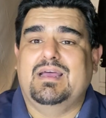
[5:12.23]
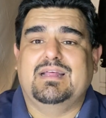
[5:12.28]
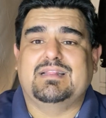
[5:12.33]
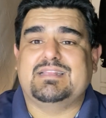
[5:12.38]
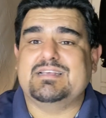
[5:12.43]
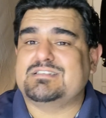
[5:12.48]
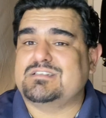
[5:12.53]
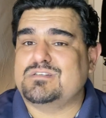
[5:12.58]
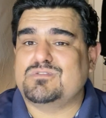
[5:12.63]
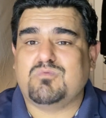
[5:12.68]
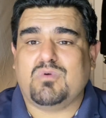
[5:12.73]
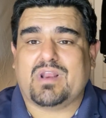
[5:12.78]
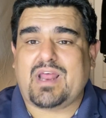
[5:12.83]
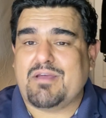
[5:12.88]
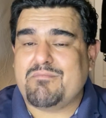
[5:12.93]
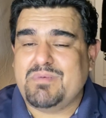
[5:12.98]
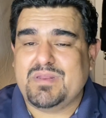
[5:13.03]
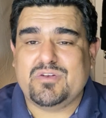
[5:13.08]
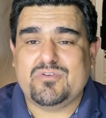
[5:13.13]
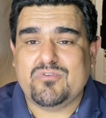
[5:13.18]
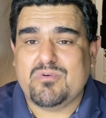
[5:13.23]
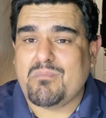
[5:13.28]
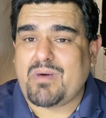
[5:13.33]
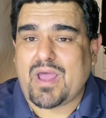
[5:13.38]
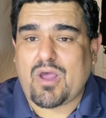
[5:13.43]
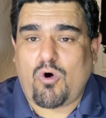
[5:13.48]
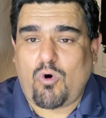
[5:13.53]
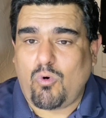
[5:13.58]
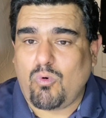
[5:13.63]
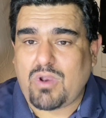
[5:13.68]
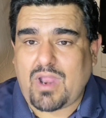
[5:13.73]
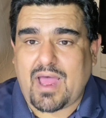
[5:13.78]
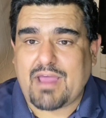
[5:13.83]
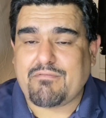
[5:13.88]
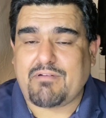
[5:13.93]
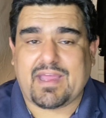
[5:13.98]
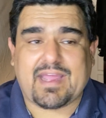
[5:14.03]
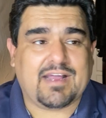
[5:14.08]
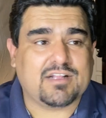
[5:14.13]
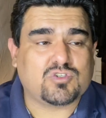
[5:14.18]
this is what I've been doing my whole life.
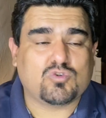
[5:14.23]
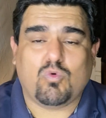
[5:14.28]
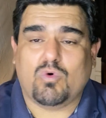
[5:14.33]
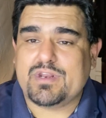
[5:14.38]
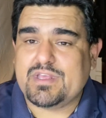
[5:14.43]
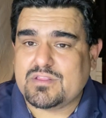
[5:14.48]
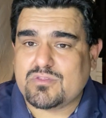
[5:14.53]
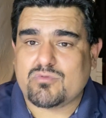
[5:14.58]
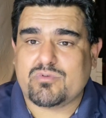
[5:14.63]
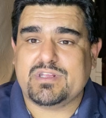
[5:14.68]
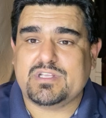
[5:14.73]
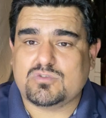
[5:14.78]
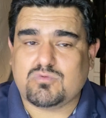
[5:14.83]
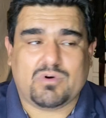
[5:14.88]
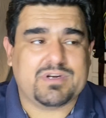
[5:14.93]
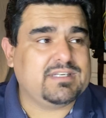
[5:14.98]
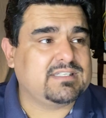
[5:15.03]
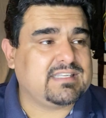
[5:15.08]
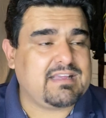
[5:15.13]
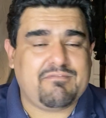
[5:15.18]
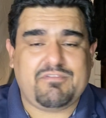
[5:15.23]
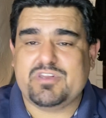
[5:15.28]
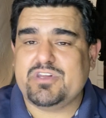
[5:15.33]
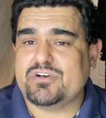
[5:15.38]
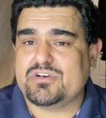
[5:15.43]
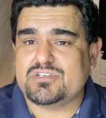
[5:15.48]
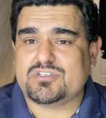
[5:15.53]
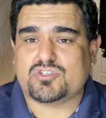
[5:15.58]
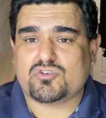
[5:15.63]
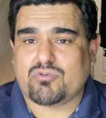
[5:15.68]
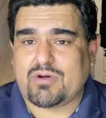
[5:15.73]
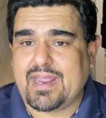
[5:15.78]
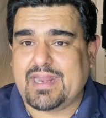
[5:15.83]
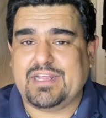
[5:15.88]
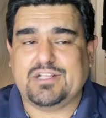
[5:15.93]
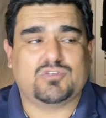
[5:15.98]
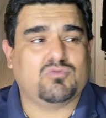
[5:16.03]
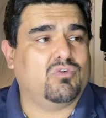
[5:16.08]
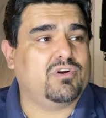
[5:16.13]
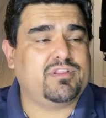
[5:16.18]
I got 23, 27 years
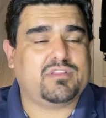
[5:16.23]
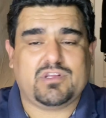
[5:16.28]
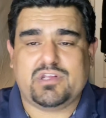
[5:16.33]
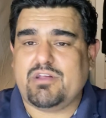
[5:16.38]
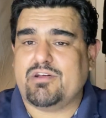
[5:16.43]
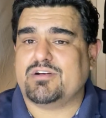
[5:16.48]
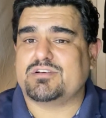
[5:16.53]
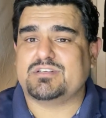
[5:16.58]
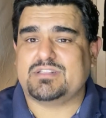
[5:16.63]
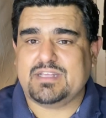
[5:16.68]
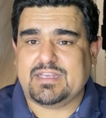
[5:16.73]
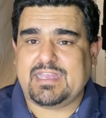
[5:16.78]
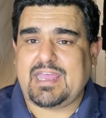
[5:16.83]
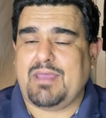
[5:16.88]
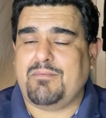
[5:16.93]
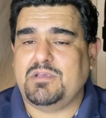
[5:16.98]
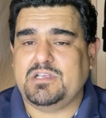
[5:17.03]
training, 23 years in the game.